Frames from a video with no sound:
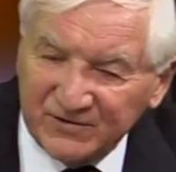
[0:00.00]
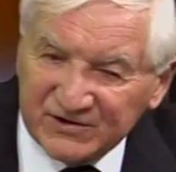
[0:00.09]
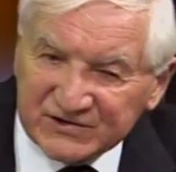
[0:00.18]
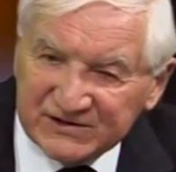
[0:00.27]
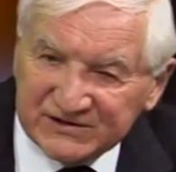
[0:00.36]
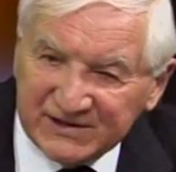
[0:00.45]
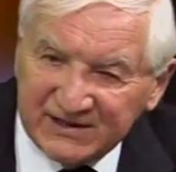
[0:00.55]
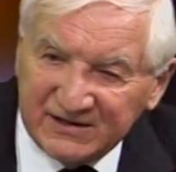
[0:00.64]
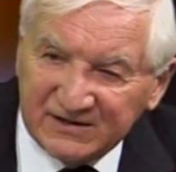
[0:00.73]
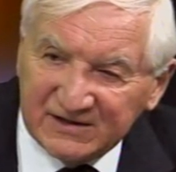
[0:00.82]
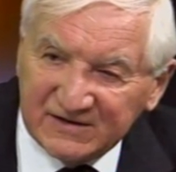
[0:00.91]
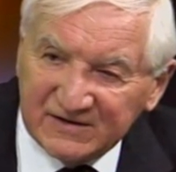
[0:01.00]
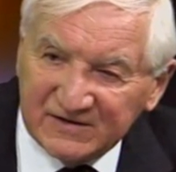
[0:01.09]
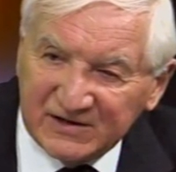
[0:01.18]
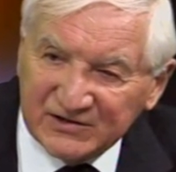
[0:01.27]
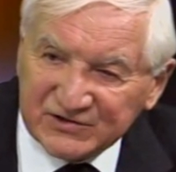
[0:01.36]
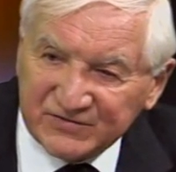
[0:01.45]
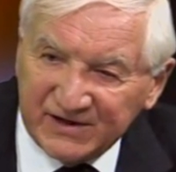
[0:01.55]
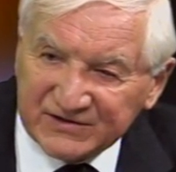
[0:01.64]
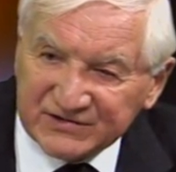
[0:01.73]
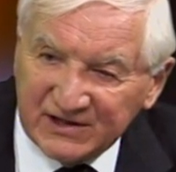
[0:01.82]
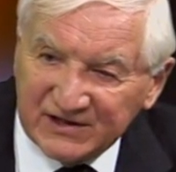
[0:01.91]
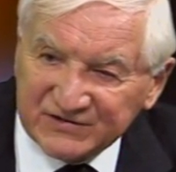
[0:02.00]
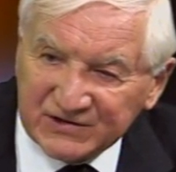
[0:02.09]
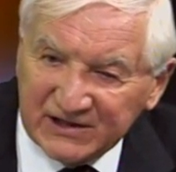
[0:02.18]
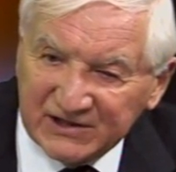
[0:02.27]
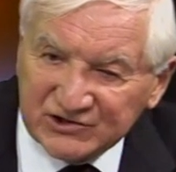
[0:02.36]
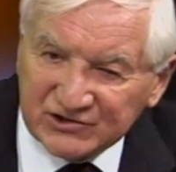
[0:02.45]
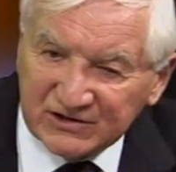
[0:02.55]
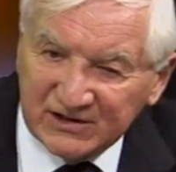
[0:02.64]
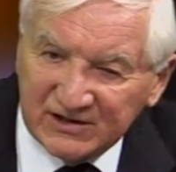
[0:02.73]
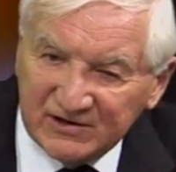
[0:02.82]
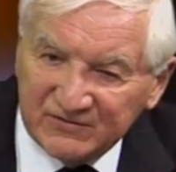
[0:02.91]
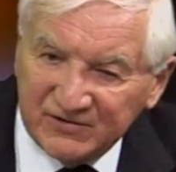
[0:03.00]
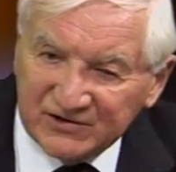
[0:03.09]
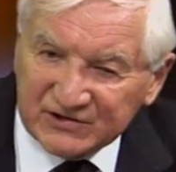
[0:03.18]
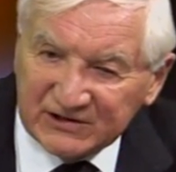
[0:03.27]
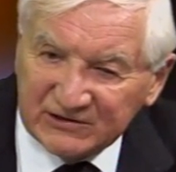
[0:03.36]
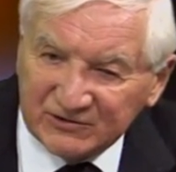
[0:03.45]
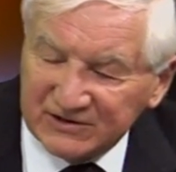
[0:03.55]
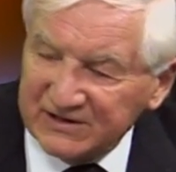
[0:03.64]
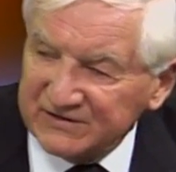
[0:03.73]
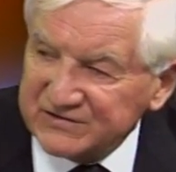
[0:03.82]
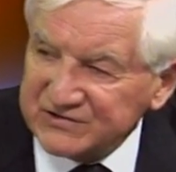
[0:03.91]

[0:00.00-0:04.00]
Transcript: firstly, taking uh, those facts in isolation. Firstly, looking at the